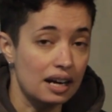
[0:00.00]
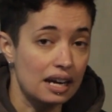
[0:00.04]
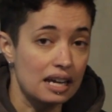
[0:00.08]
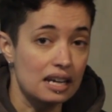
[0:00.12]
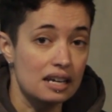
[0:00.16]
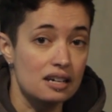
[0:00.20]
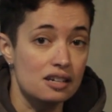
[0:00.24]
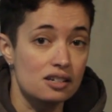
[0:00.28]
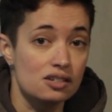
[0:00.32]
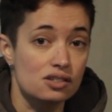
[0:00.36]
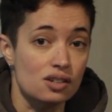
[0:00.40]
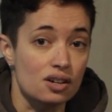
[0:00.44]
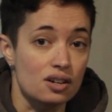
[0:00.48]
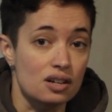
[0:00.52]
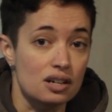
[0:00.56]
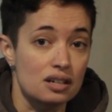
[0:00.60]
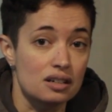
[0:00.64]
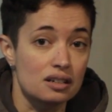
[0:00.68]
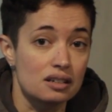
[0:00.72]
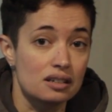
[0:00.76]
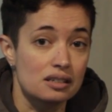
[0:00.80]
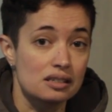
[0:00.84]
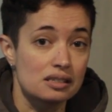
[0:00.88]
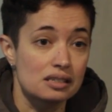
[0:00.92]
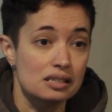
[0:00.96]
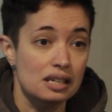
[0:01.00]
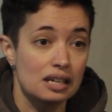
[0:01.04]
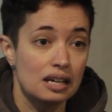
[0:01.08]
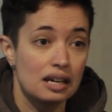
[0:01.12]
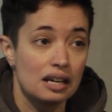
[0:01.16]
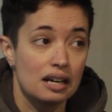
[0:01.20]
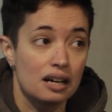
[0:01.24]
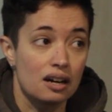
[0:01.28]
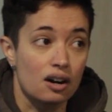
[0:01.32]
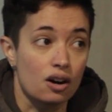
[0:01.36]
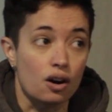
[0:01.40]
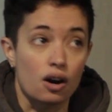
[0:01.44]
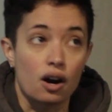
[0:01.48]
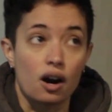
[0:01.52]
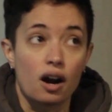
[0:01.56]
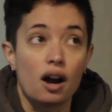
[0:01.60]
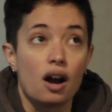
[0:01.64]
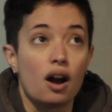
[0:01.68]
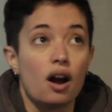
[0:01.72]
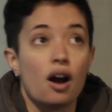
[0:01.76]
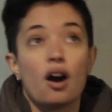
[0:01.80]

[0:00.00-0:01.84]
any songs or